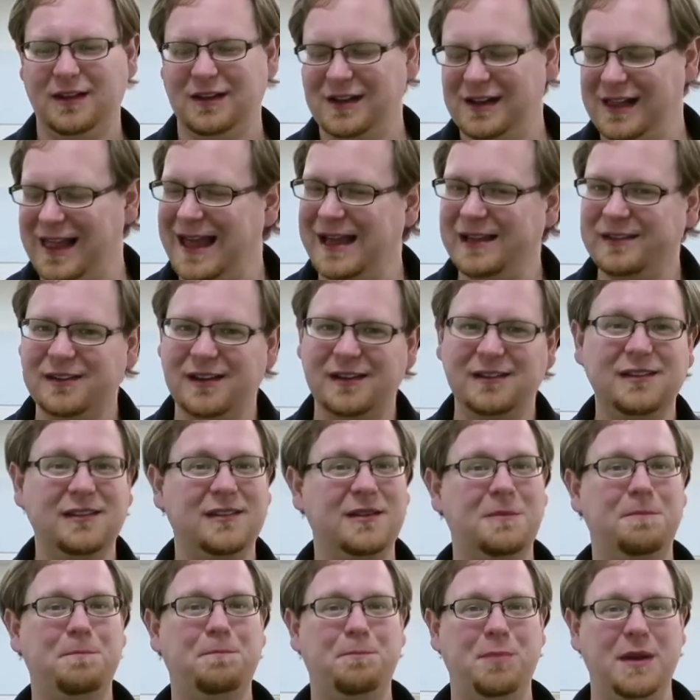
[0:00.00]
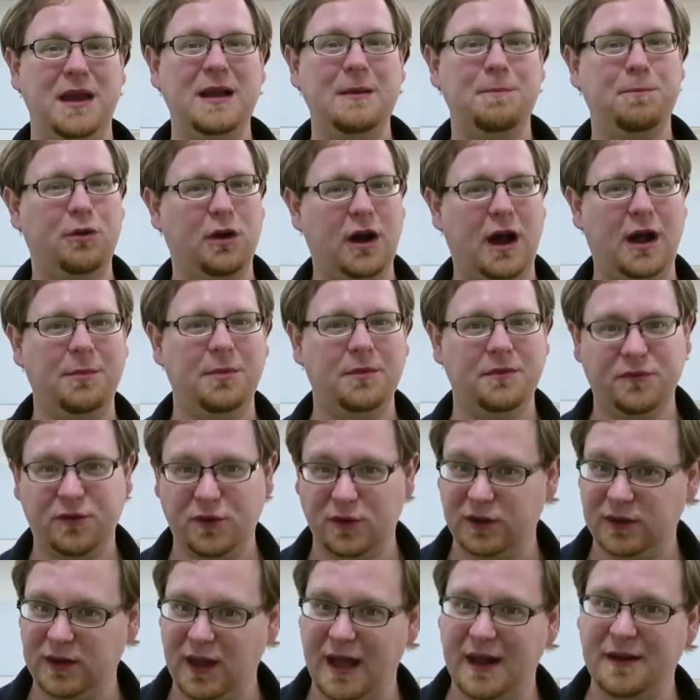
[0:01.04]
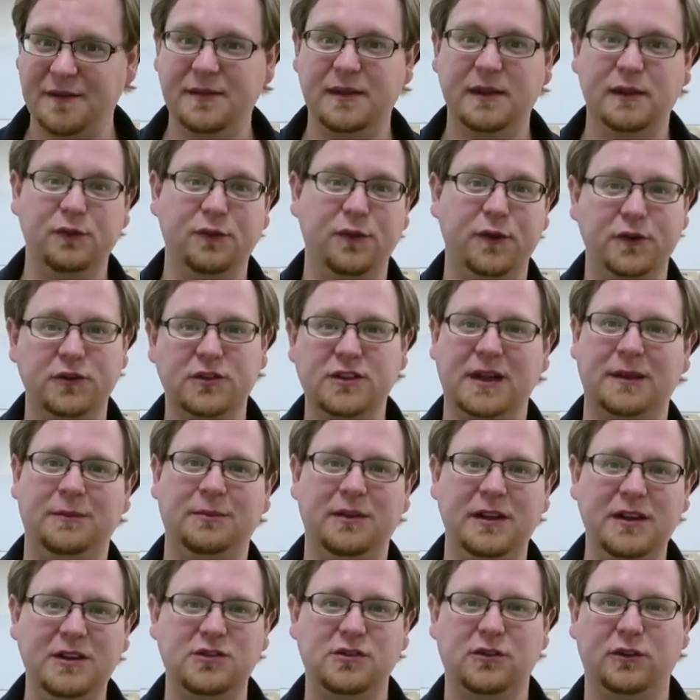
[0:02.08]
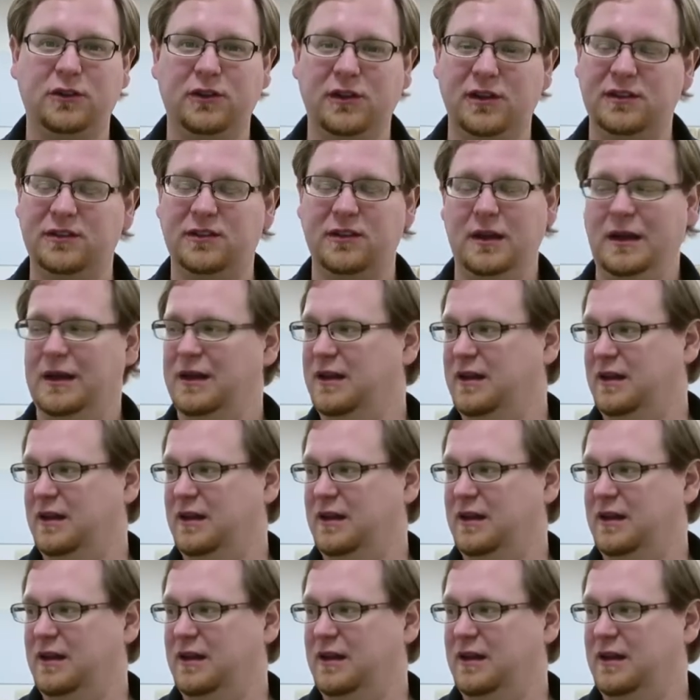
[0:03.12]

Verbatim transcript: The class size is a big problem for a lot of these first-time teachers because